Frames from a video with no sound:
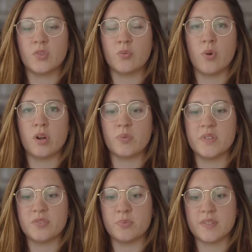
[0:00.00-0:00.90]
to work
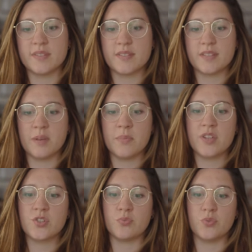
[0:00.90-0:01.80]
with this
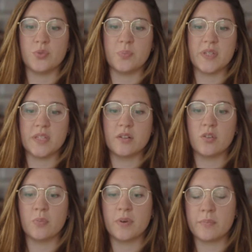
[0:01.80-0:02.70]
image would be
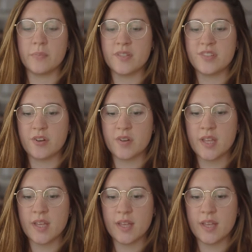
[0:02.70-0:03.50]
complementary,